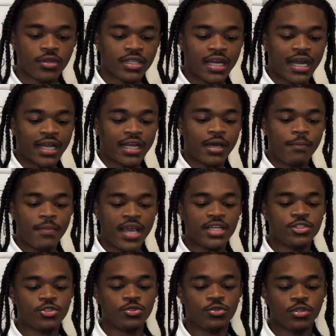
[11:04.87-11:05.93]
that I
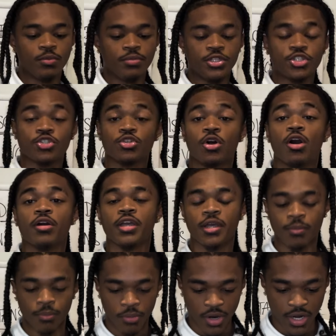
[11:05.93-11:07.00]
commanded you to be strong
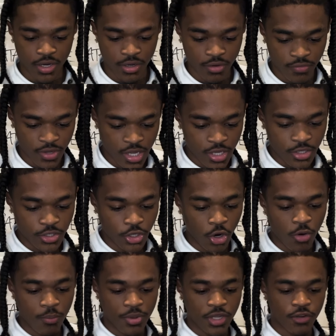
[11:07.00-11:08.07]
and brave.
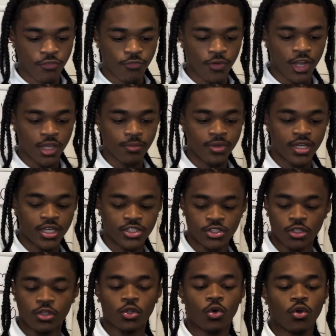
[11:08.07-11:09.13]
Don't be afraid, because the
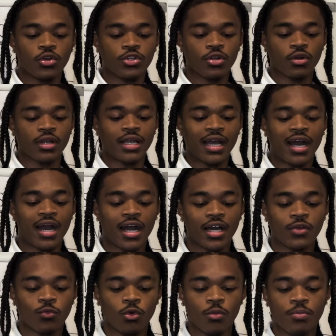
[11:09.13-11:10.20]
Lord your
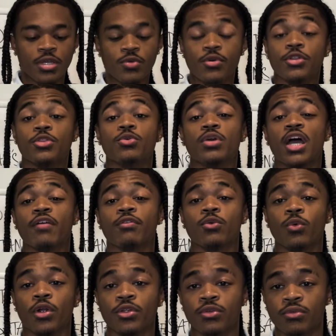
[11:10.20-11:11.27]
God will be with you
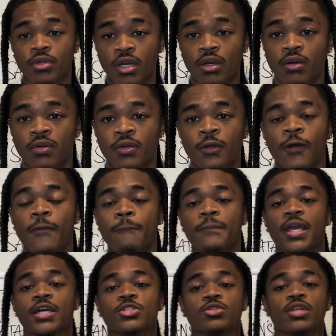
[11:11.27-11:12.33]
everywhere you go.
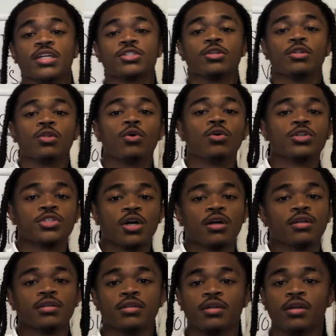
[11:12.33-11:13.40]
Okay, so that's the Lord
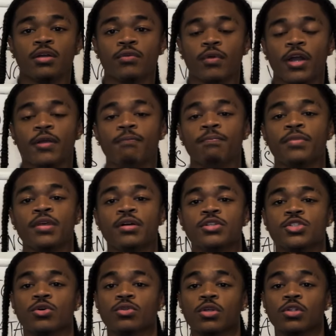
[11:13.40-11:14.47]
talking, right?
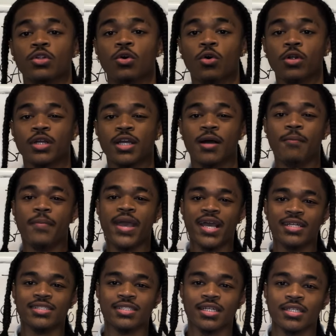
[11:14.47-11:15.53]
So the Lord
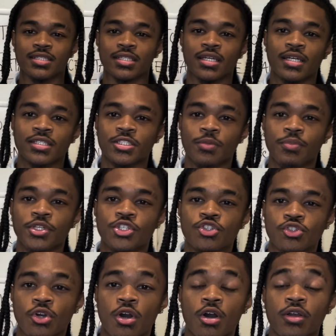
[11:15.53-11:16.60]
commands us to be
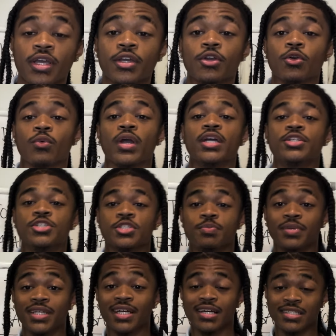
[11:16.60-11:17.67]
strong and courageous
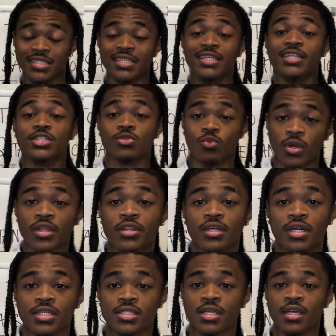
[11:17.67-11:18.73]
because he is with
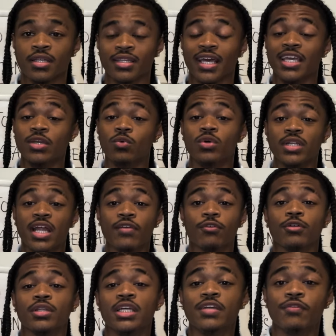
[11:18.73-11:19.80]
us, that he will never
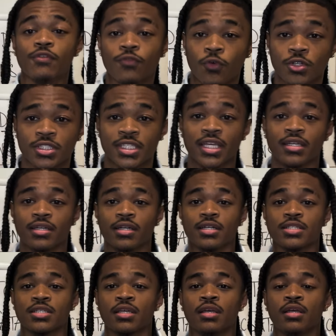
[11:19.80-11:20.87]
leave and forsake
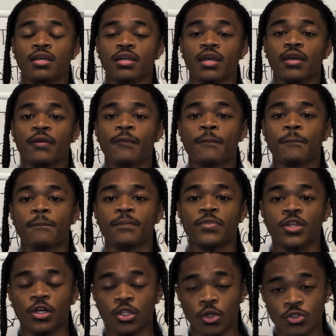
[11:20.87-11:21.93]
us. Okay, the
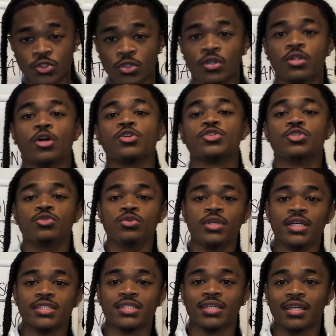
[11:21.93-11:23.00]
closer and closer you
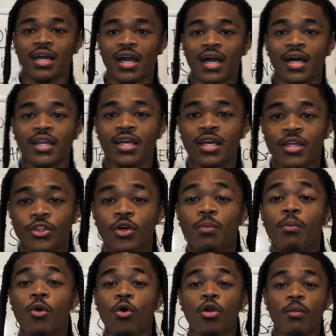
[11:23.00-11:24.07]
get to God, the
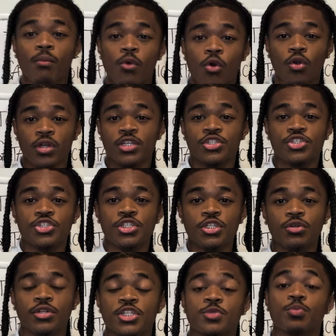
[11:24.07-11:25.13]
more and more his
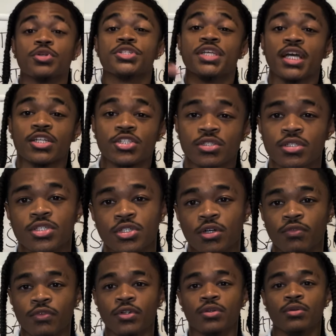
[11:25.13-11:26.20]
shield, his protection is
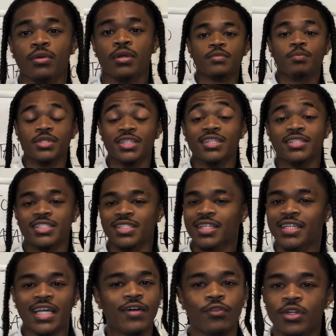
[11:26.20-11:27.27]
over you. But the
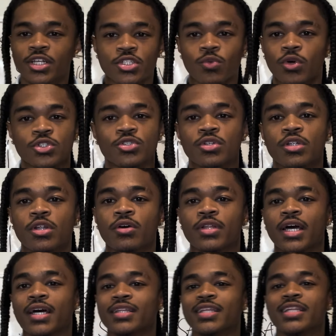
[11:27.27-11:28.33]
devil doesn't want you to know
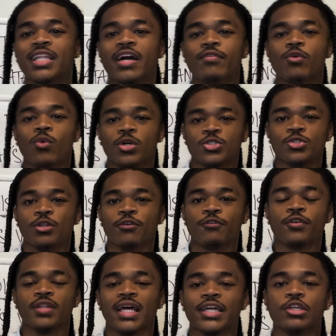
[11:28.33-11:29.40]
that. The devil wants you to
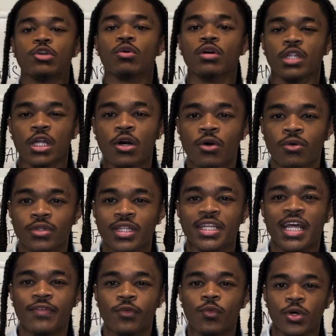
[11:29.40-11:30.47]
feel like you're alone. The
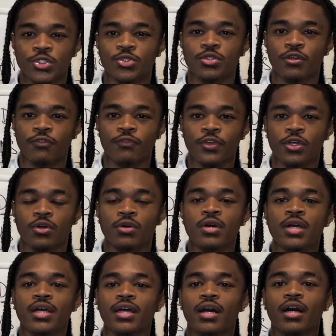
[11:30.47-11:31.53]
devil wants you to feel,
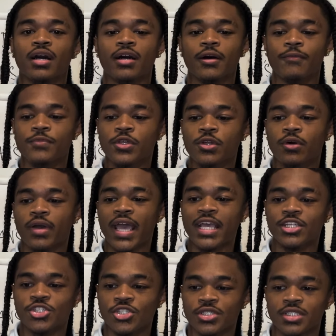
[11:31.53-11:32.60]

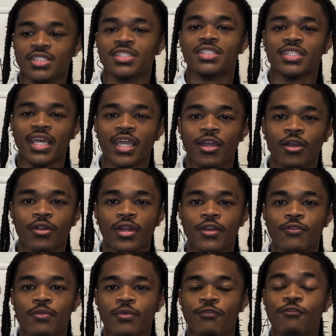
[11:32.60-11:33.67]
anxious and scared
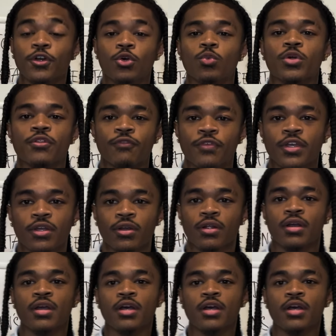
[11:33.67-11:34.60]
and filled with fear,